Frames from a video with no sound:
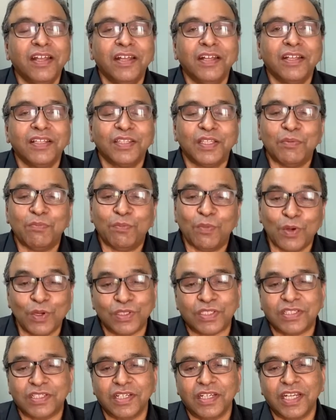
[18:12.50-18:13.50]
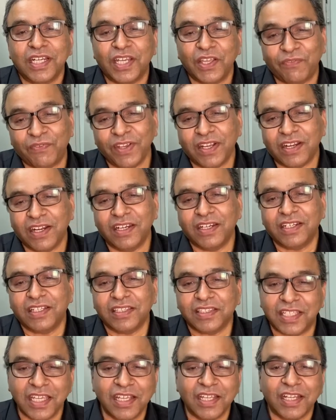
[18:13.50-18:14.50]
The most difficult
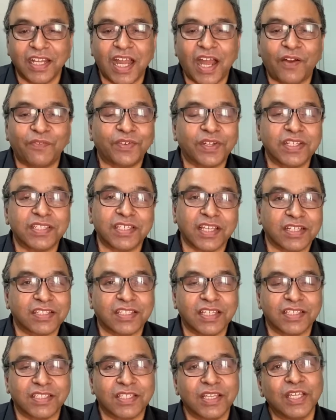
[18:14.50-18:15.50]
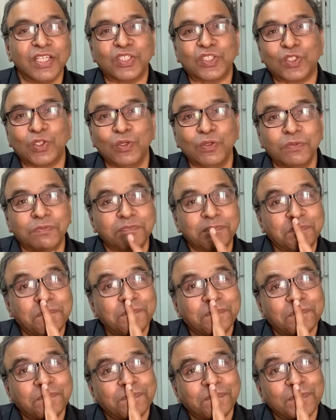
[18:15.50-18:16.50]
thing after success is to
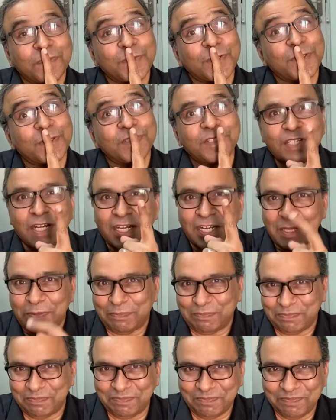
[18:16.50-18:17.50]
shut up.